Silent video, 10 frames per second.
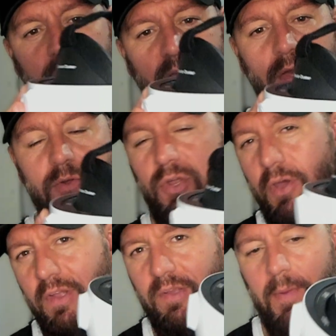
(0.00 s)
huge, and I
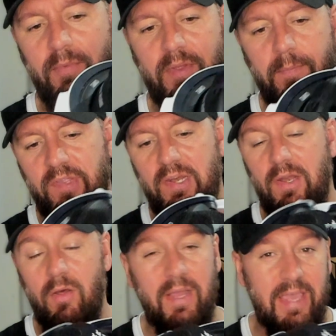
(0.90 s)
heard some people didn't
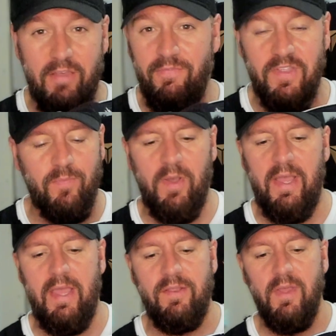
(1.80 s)
particularly like it. It fits my
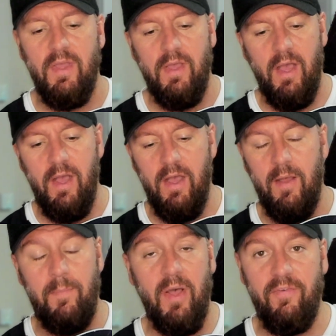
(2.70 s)
head
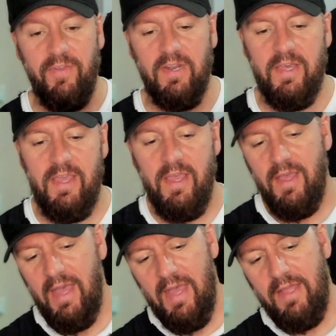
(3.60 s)
perfectly,
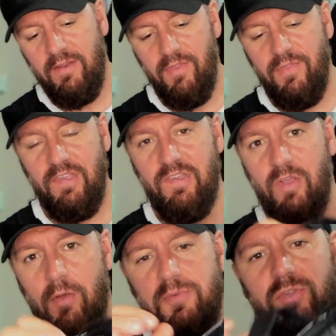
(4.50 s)
and this
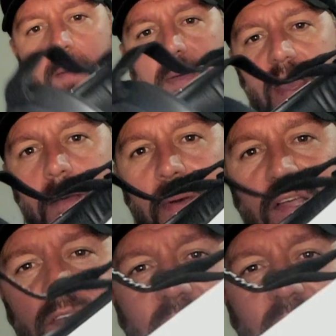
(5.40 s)
top strap here basically